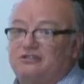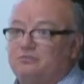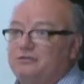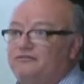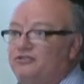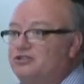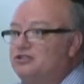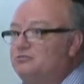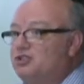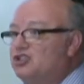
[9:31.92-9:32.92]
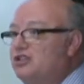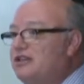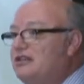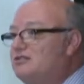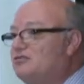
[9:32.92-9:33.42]
can be virtual
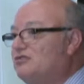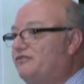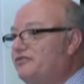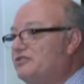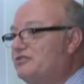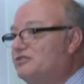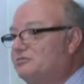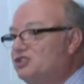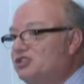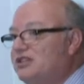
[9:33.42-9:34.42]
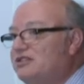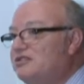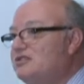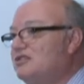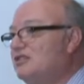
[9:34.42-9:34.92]
machines or physical
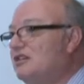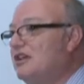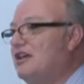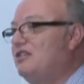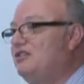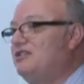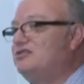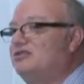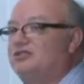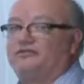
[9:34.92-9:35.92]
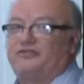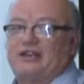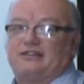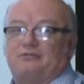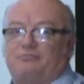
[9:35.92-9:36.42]
machines. And these are your
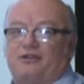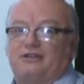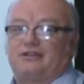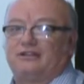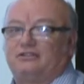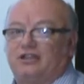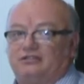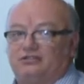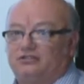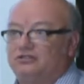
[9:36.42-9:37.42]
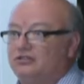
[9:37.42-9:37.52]
valet parking attendants.